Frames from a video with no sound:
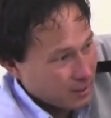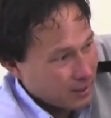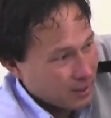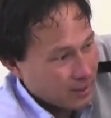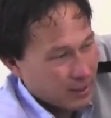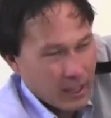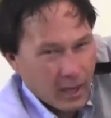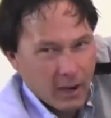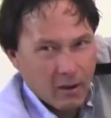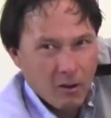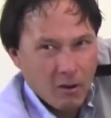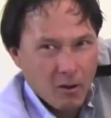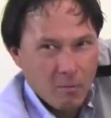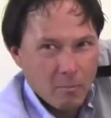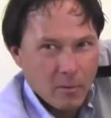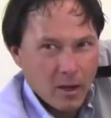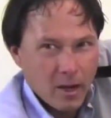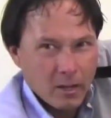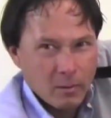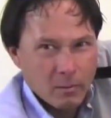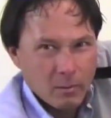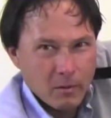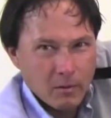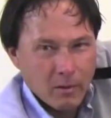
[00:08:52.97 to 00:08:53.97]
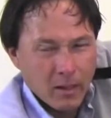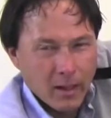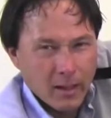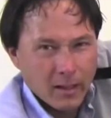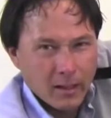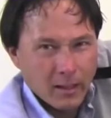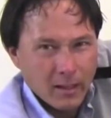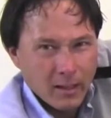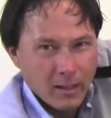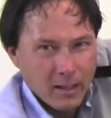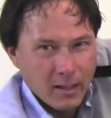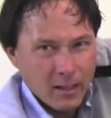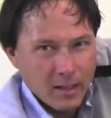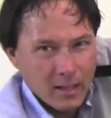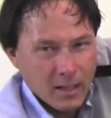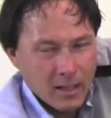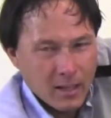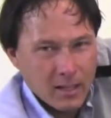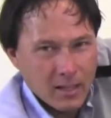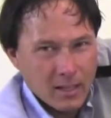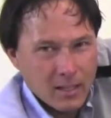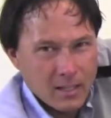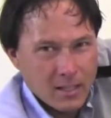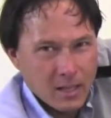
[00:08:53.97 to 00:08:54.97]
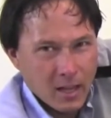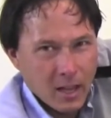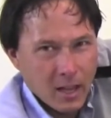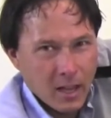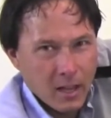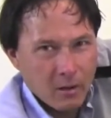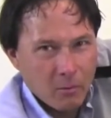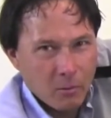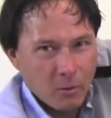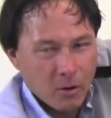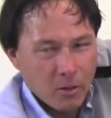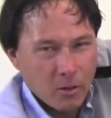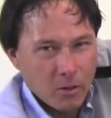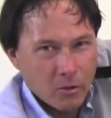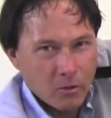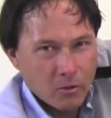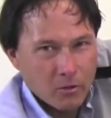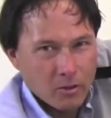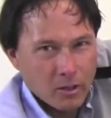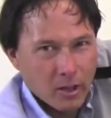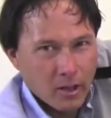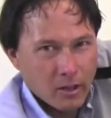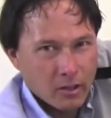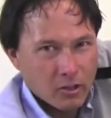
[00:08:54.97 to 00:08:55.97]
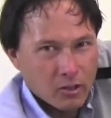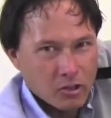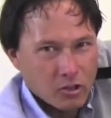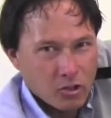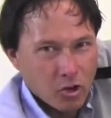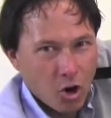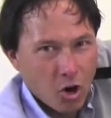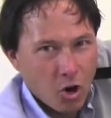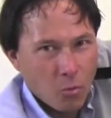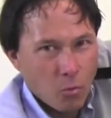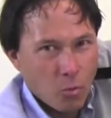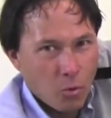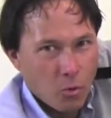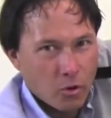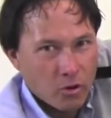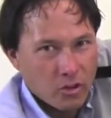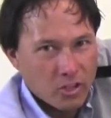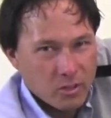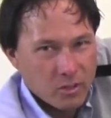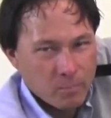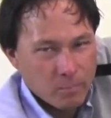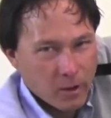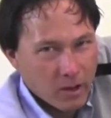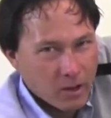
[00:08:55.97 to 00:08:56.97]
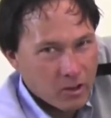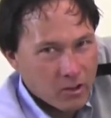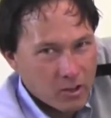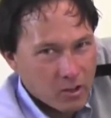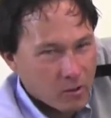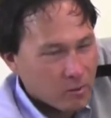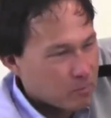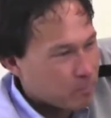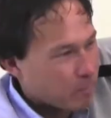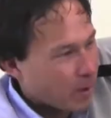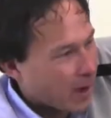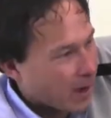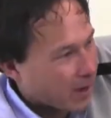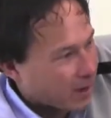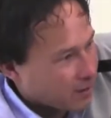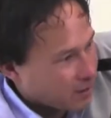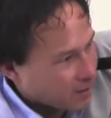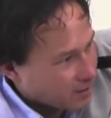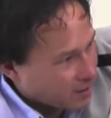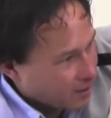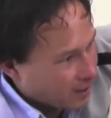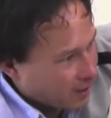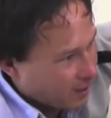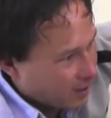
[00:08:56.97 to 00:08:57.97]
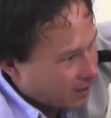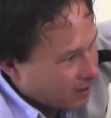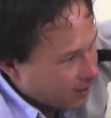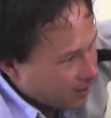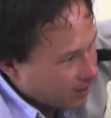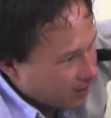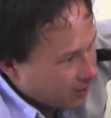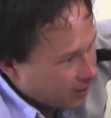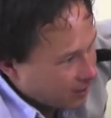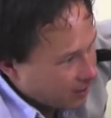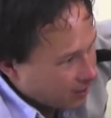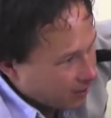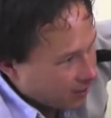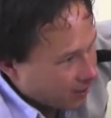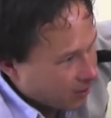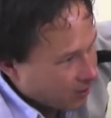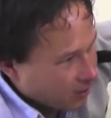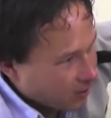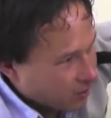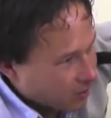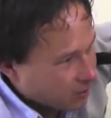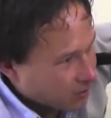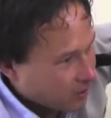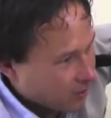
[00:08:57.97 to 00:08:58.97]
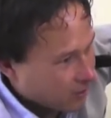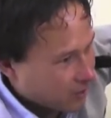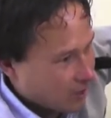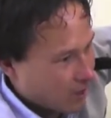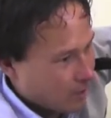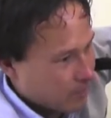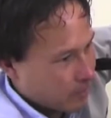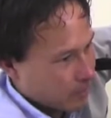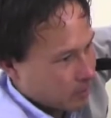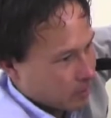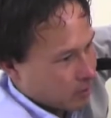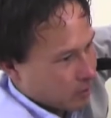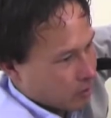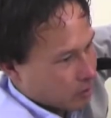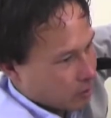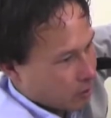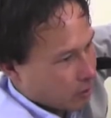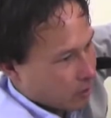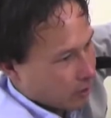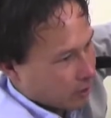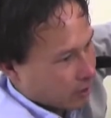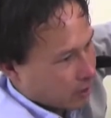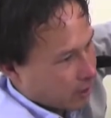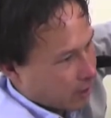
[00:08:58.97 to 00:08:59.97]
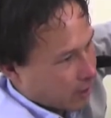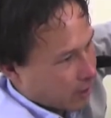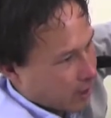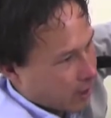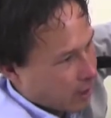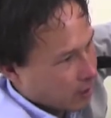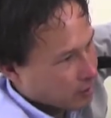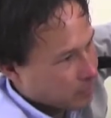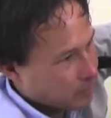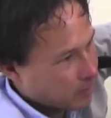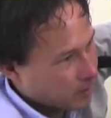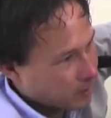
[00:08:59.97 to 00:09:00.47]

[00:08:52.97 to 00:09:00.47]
It kind of reminds me like inside one of those like Star Wars spaceships back in the day. Kind of looks like that, but these are all the cutouts.